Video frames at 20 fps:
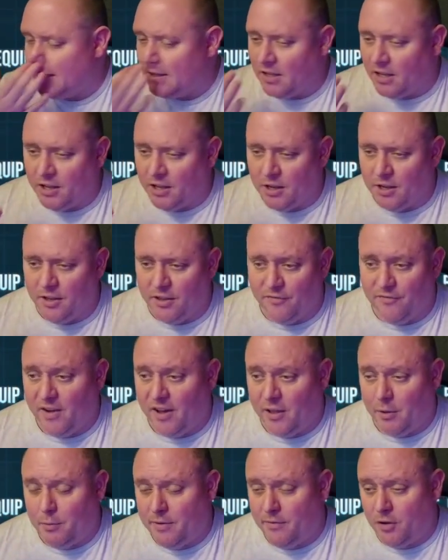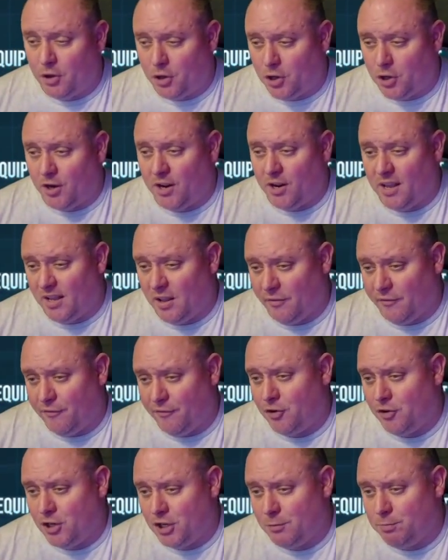The fact that we even got it in the
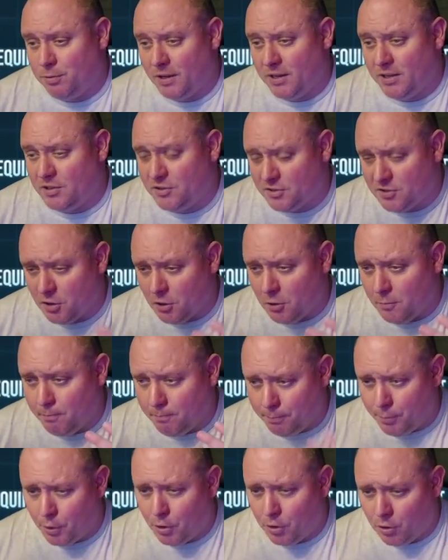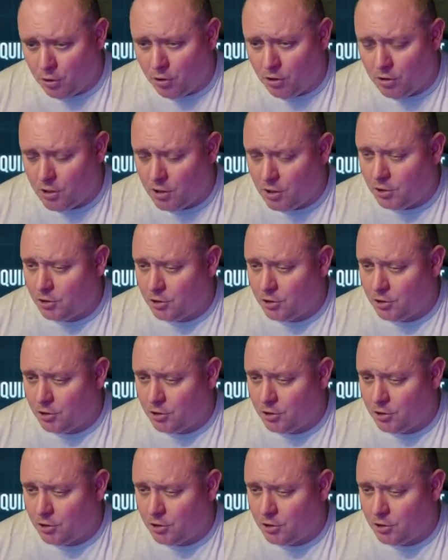first place so poor